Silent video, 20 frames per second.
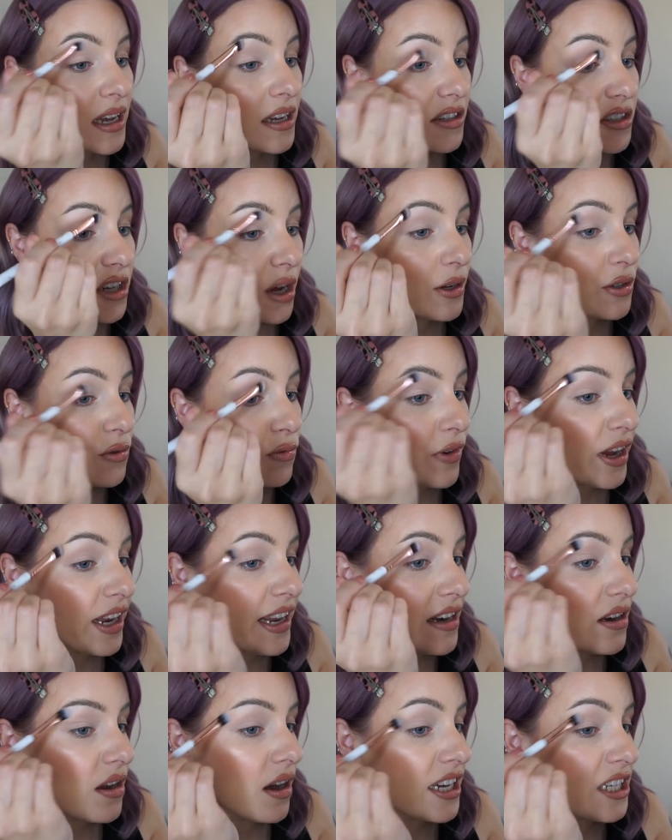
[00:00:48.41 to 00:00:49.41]
so it's
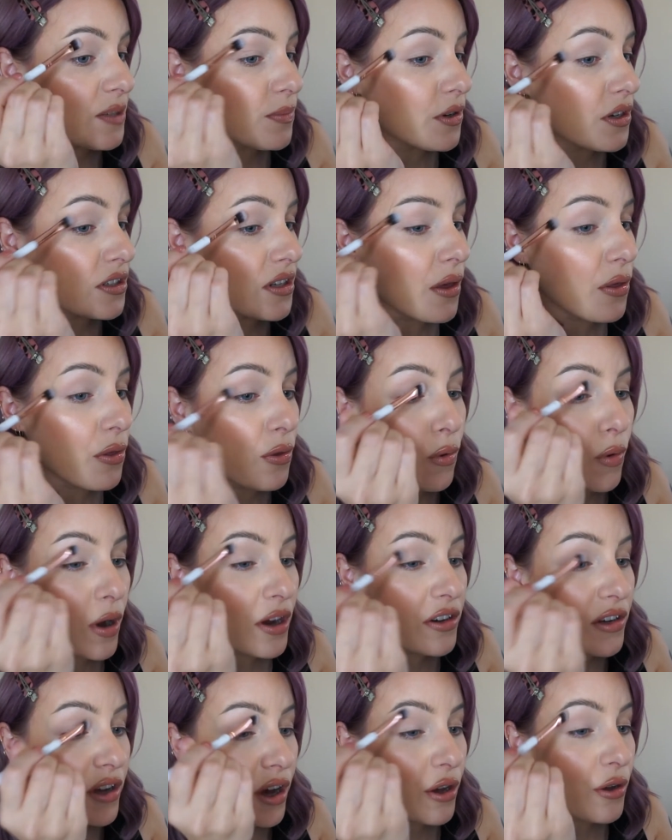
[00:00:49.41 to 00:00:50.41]
really nice because I thought
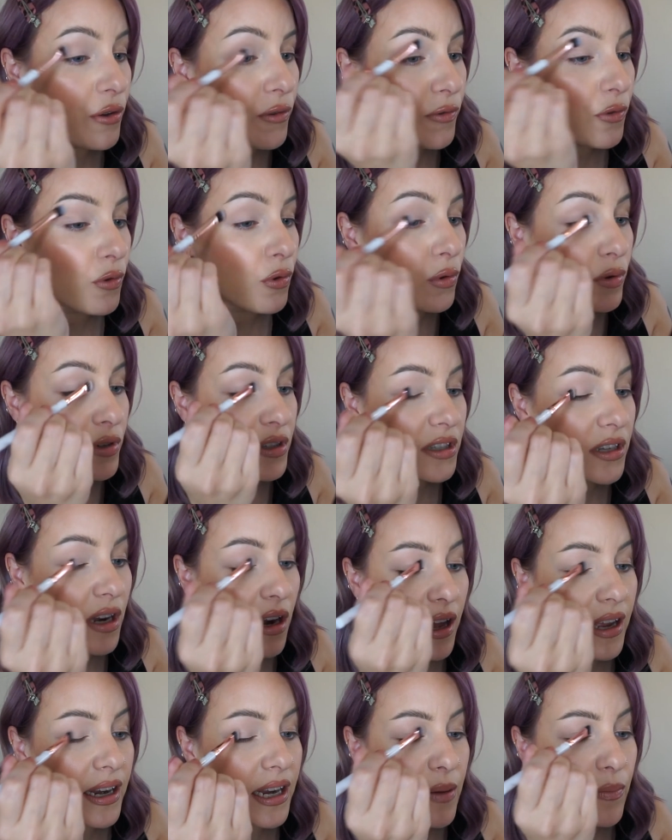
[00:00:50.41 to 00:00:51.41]
I'd go for
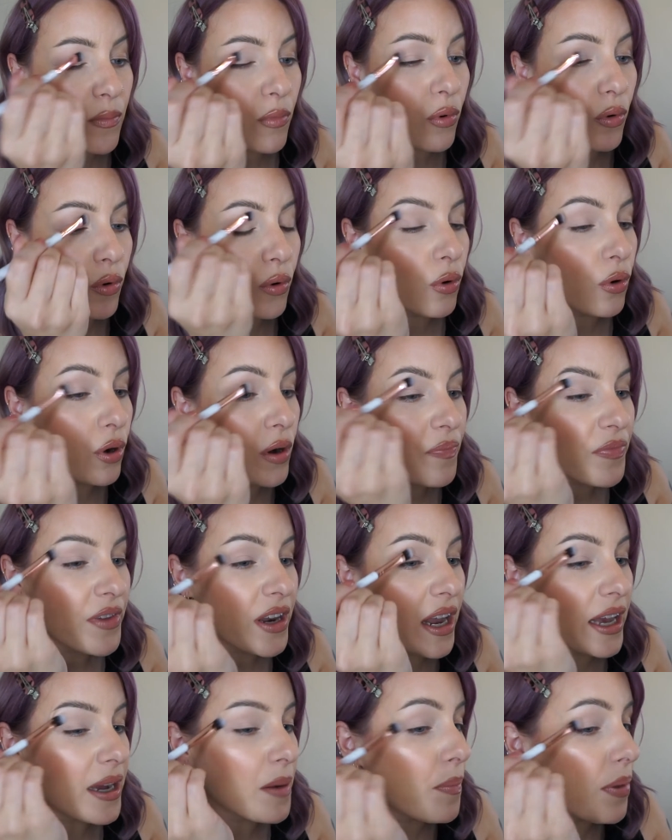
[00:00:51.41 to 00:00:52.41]
slightly more
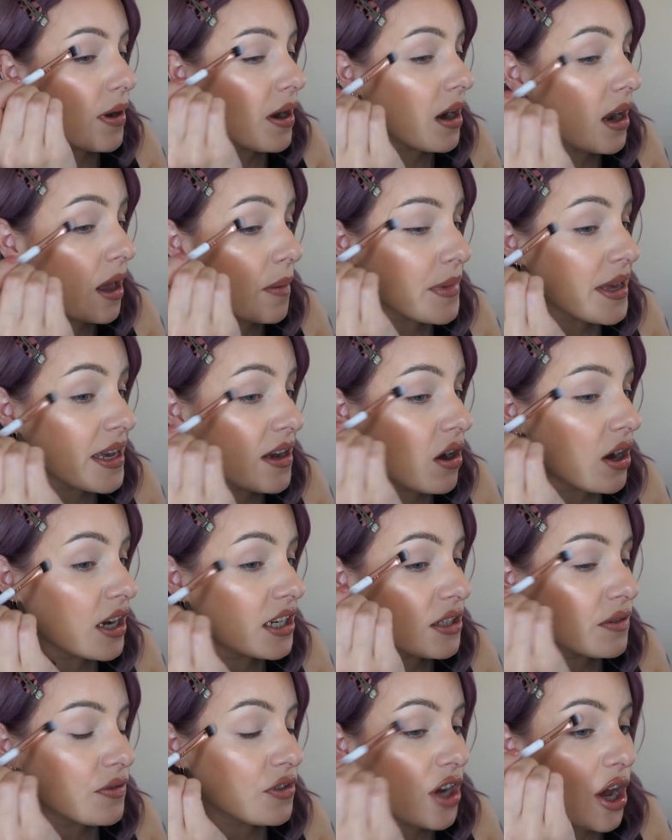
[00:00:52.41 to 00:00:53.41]
like plummy
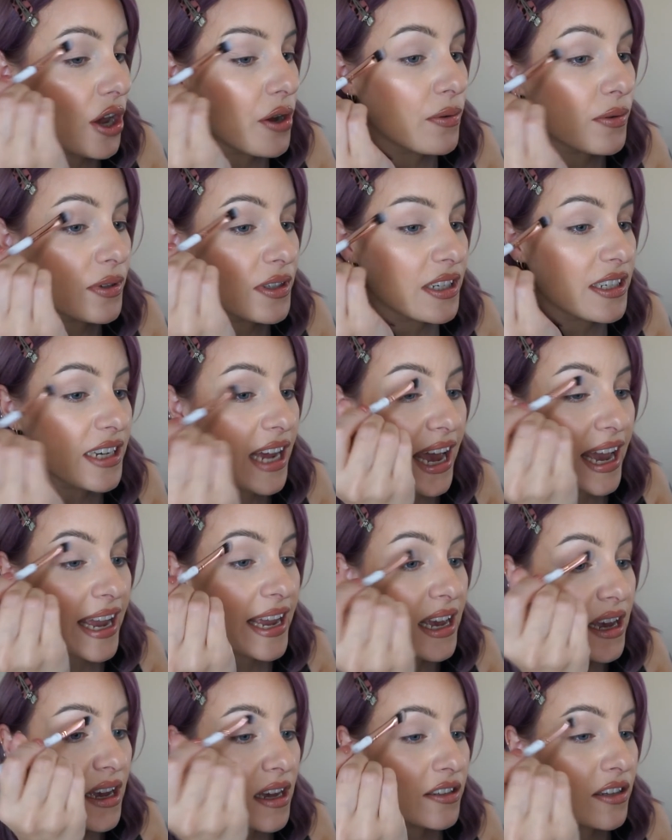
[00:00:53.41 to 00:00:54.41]
kind of tones today.